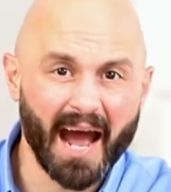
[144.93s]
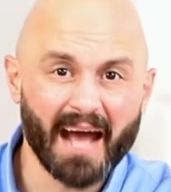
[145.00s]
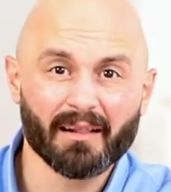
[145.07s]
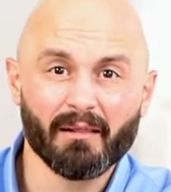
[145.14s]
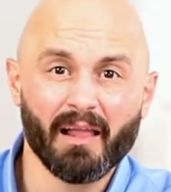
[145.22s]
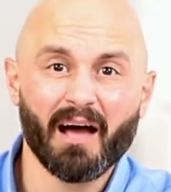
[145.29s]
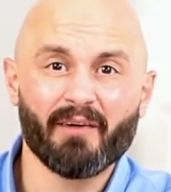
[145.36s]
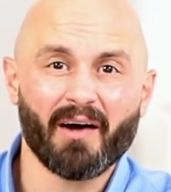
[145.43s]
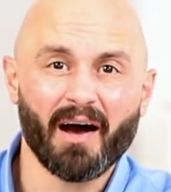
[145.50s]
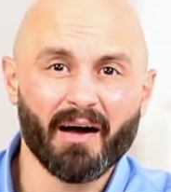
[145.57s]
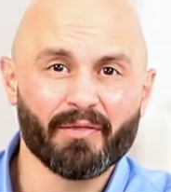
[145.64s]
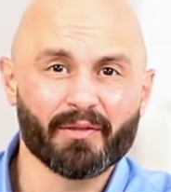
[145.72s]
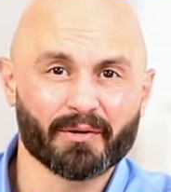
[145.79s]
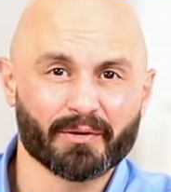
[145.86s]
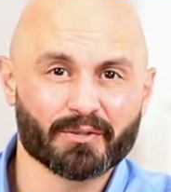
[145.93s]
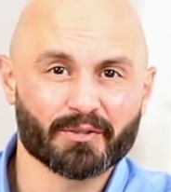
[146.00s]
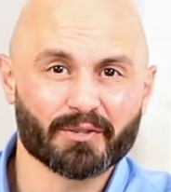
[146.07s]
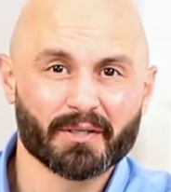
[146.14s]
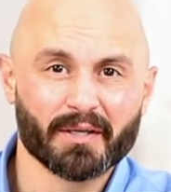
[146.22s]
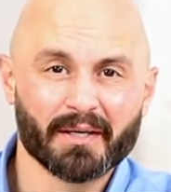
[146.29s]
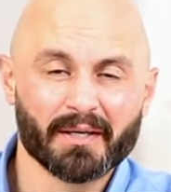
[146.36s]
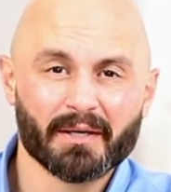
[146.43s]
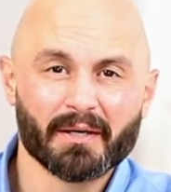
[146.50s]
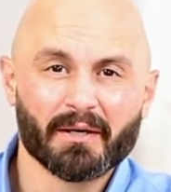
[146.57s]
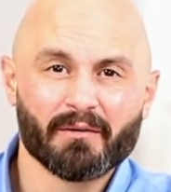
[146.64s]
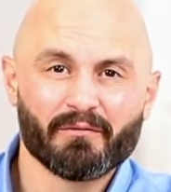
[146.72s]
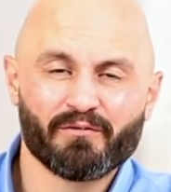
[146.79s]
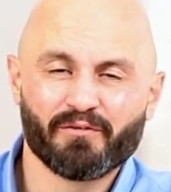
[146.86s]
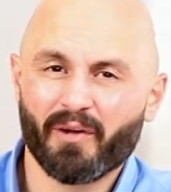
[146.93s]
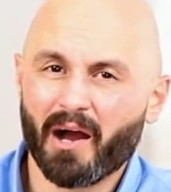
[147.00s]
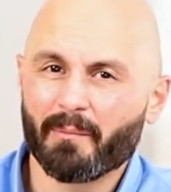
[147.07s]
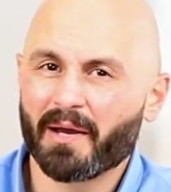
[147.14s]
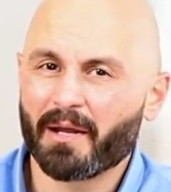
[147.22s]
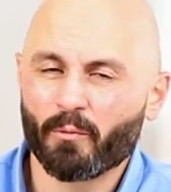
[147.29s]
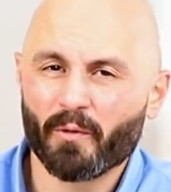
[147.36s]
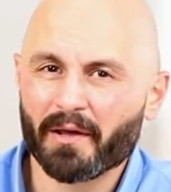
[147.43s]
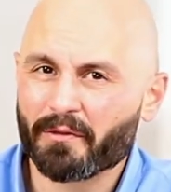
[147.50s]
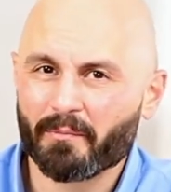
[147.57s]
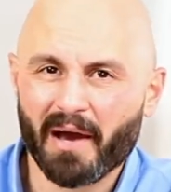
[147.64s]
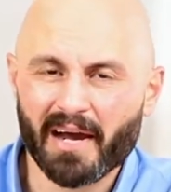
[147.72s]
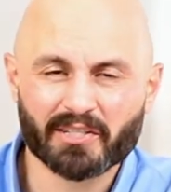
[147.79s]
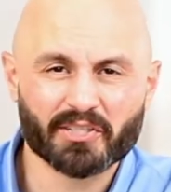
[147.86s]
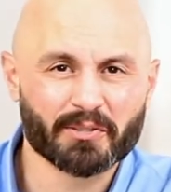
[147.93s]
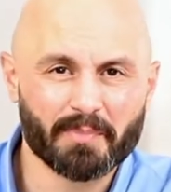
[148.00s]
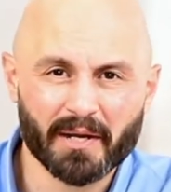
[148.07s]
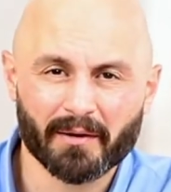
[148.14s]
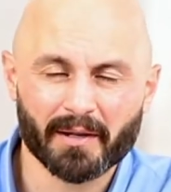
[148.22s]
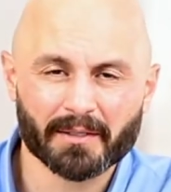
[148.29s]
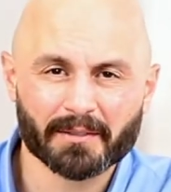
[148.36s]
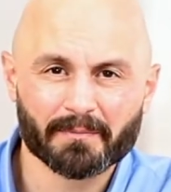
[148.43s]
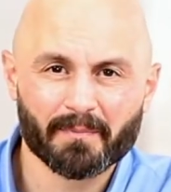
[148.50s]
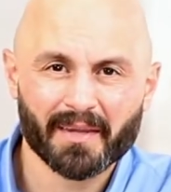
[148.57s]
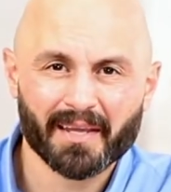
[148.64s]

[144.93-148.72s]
I love others from and with my spirit.